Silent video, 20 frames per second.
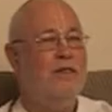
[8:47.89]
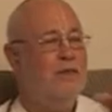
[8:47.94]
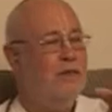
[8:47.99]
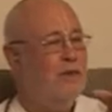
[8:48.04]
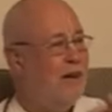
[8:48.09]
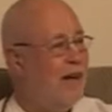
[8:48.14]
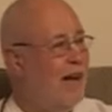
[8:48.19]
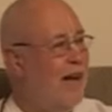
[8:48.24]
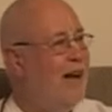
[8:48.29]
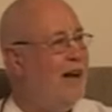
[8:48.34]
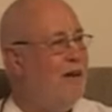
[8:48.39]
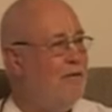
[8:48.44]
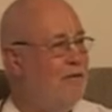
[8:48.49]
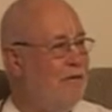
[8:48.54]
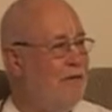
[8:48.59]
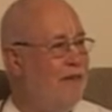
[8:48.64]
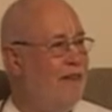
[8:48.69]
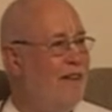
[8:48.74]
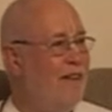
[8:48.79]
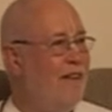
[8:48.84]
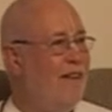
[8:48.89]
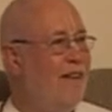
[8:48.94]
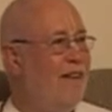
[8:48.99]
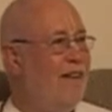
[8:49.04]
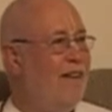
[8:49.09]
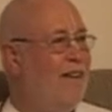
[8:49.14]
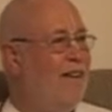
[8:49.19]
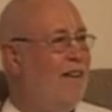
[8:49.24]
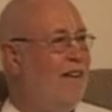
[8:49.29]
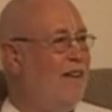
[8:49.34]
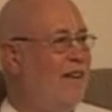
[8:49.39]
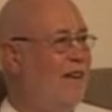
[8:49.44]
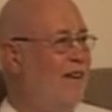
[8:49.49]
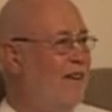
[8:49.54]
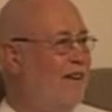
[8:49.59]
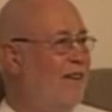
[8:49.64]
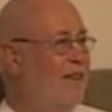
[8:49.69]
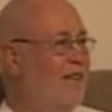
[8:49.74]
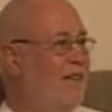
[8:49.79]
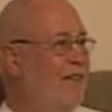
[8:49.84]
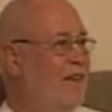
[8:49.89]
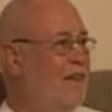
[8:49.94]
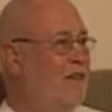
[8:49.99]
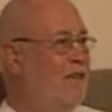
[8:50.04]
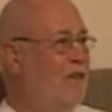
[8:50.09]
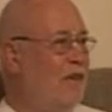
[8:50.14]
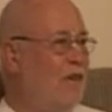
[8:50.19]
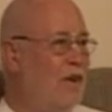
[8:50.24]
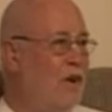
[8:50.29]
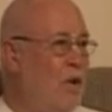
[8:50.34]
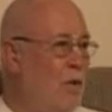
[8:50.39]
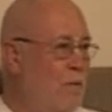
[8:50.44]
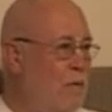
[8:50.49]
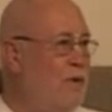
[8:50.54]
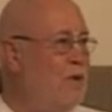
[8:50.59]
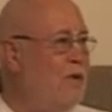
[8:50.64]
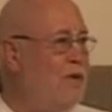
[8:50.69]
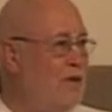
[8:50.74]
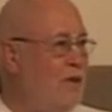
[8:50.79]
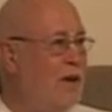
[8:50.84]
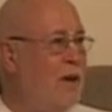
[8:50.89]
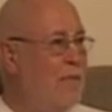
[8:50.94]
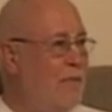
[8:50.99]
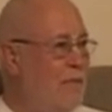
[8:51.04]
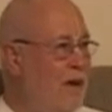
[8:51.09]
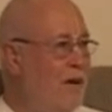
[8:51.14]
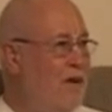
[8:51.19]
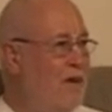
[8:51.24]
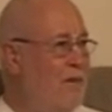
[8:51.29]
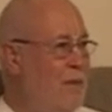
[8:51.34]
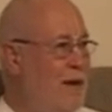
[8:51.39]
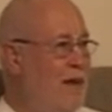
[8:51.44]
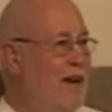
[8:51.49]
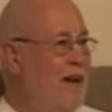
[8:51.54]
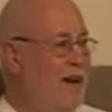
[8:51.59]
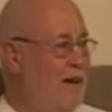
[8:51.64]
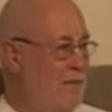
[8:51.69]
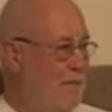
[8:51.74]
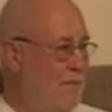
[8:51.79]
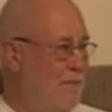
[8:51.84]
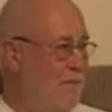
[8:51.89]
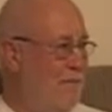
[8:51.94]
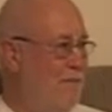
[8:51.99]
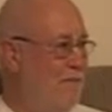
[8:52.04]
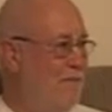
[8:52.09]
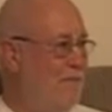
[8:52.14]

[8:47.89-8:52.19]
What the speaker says: into a cave. So the gopis could come there and meet him.